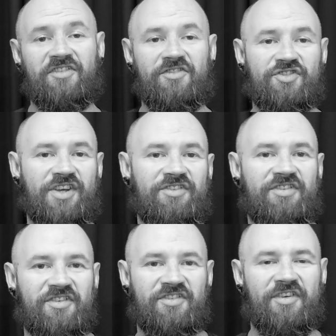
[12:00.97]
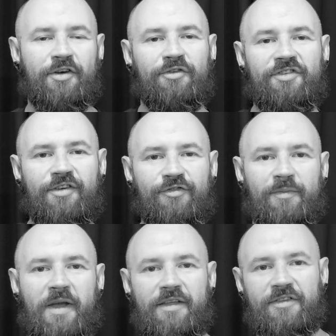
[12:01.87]
Greetings, ladies and gents. This is
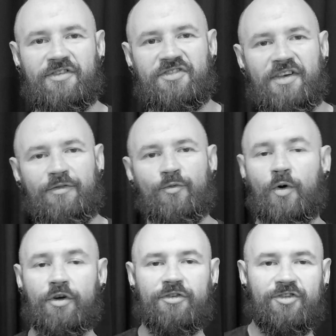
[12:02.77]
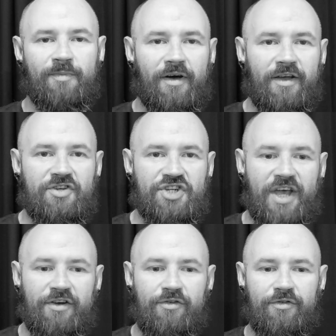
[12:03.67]
Ilzy from Heathen Scent. Welcome
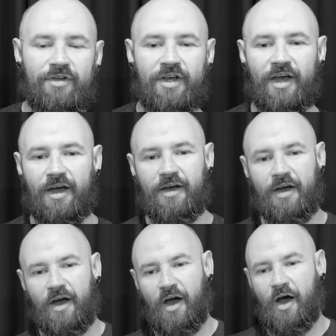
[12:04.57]
to my channel.